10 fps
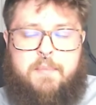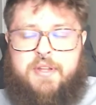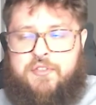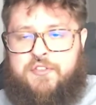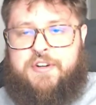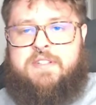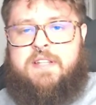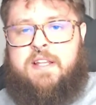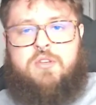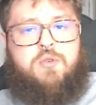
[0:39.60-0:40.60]
But the
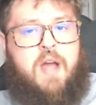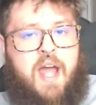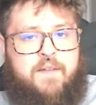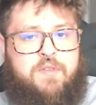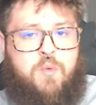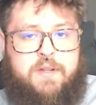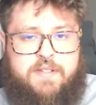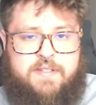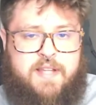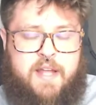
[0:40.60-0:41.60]
first thing that you have to
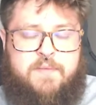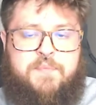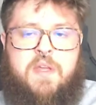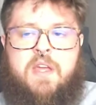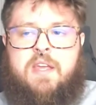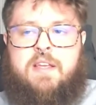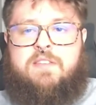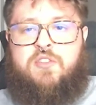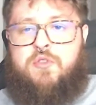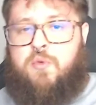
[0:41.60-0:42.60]
understand
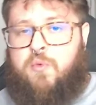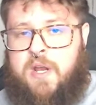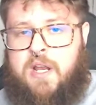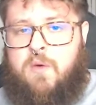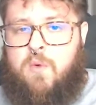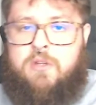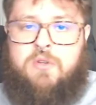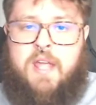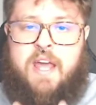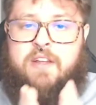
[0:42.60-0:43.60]
is if you really
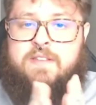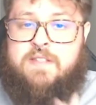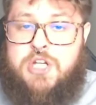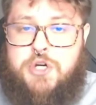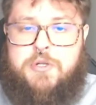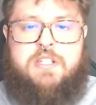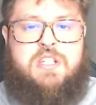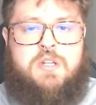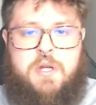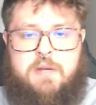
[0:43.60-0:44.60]
want to get a
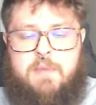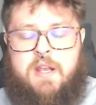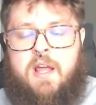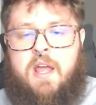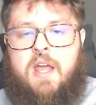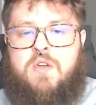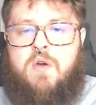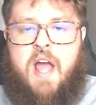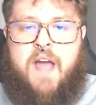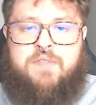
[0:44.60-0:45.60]
serious treatment,
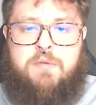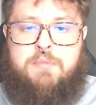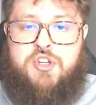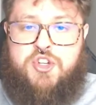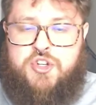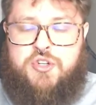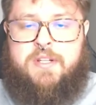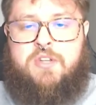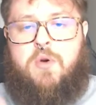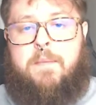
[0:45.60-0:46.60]
you have to be
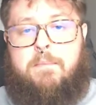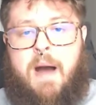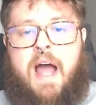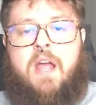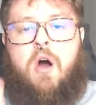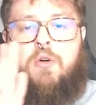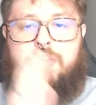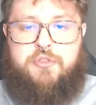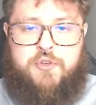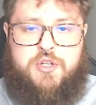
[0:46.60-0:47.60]
sure that you are buying
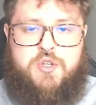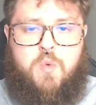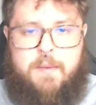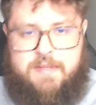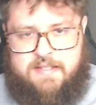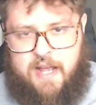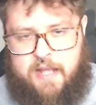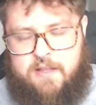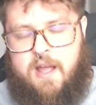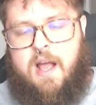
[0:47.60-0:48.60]
on the official website.